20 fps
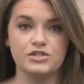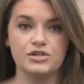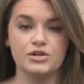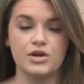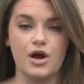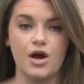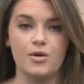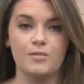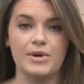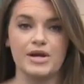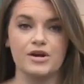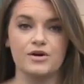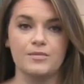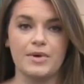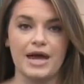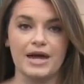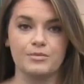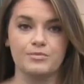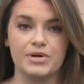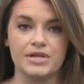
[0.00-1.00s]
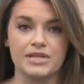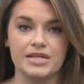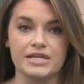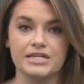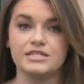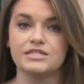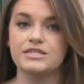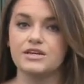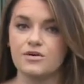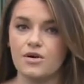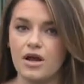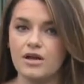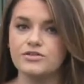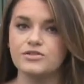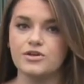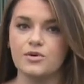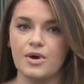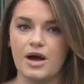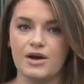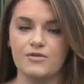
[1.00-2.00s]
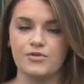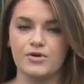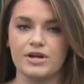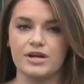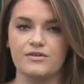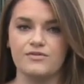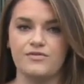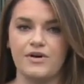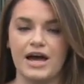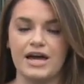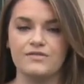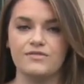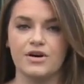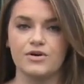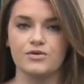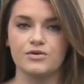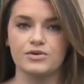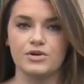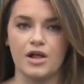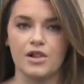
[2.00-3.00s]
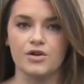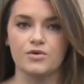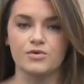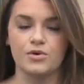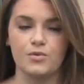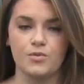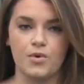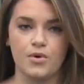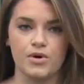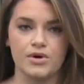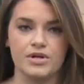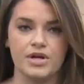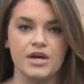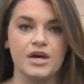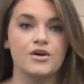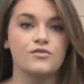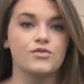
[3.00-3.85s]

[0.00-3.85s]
should call Merrimack Police. They're also offering a $500 reward